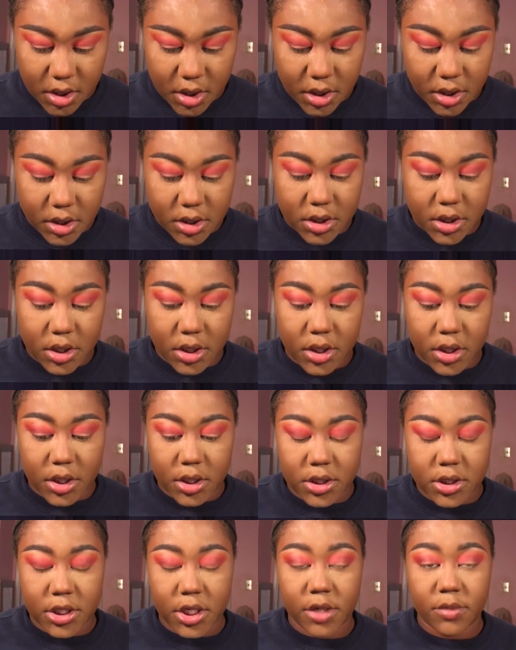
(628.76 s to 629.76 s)
into
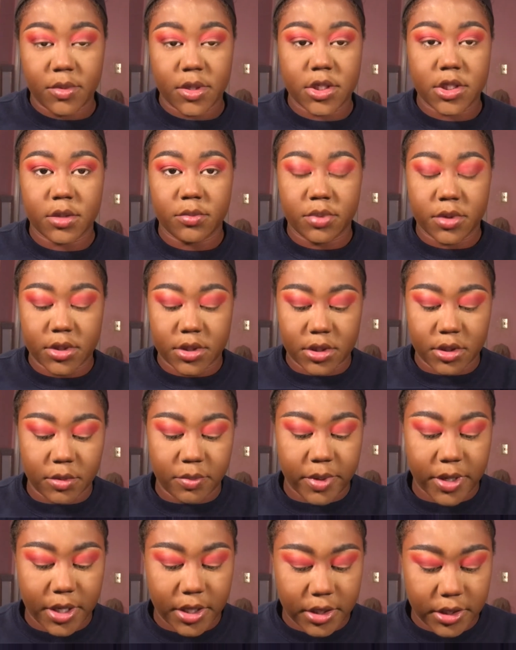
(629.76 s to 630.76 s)
the Take Me to Brazil
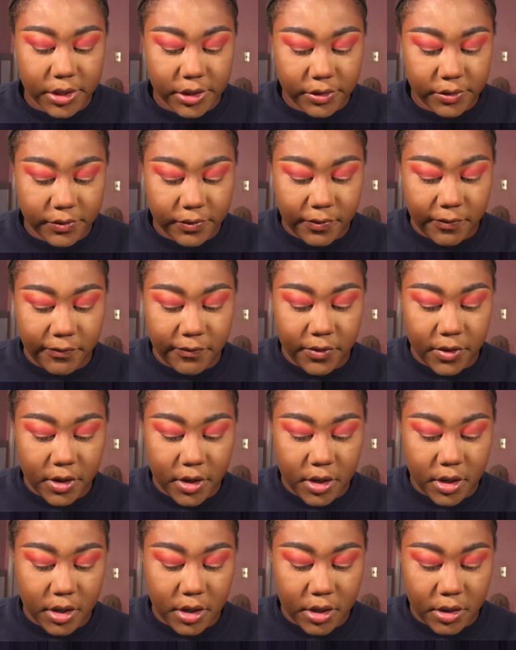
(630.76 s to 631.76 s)
palette
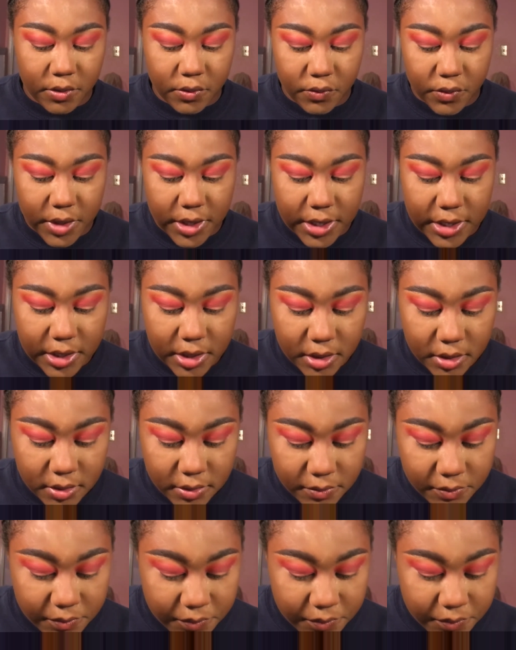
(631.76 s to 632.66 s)
for a red,